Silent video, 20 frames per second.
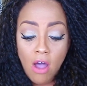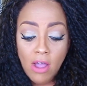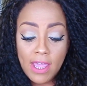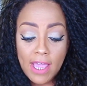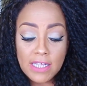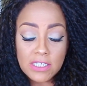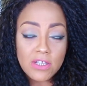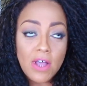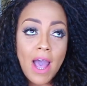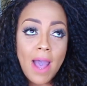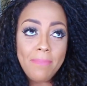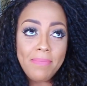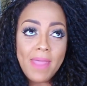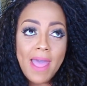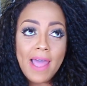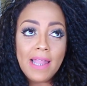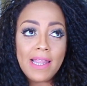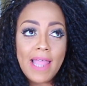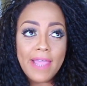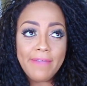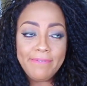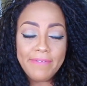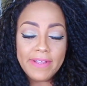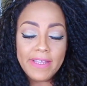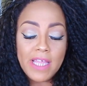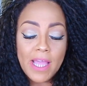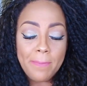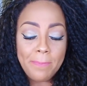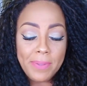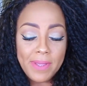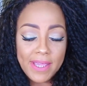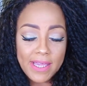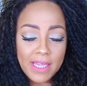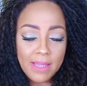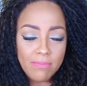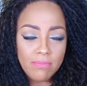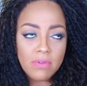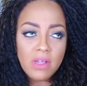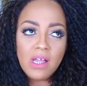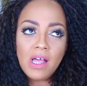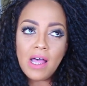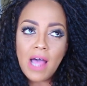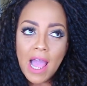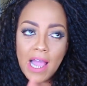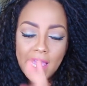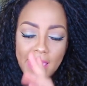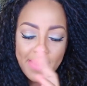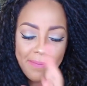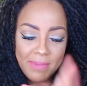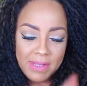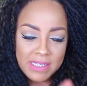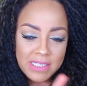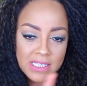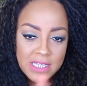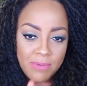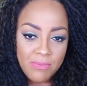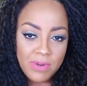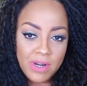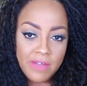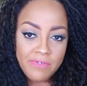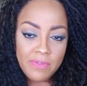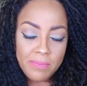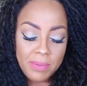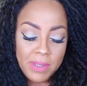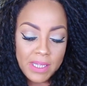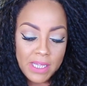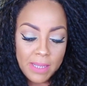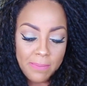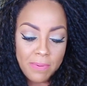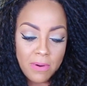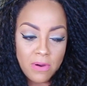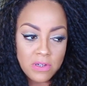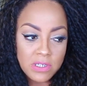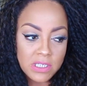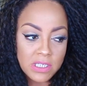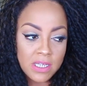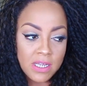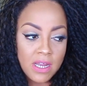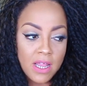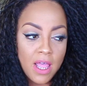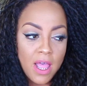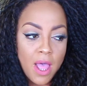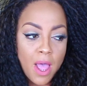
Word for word: Okay, so I'm not like really a picky, well, I can be somewhat of a picky person.